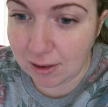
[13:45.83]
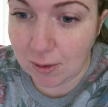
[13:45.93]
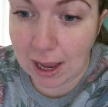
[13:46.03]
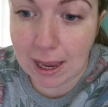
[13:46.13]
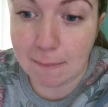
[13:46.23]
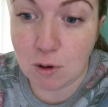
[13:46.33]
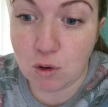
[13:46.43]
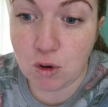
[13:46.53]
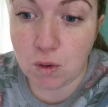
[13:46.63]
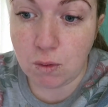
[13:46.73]
So I am
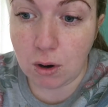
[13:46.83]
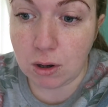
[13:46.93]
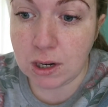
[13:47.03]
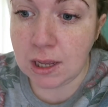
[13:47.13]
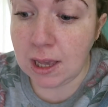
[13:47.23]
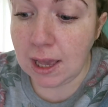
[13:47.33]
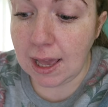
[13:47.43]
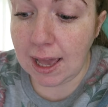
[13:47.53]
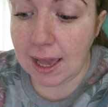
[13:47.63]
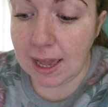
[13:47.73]
going to go on
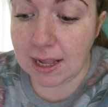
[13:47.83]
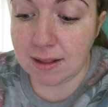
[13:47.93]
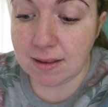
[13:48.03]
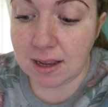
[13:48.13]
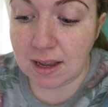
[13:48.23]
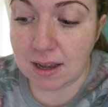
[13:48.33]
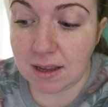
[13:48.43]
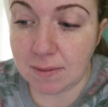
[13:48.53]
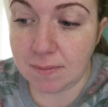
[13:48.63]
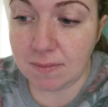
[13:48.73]
and
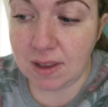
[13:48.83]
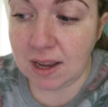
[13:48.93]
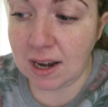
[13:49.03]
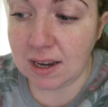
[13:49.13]
yeah,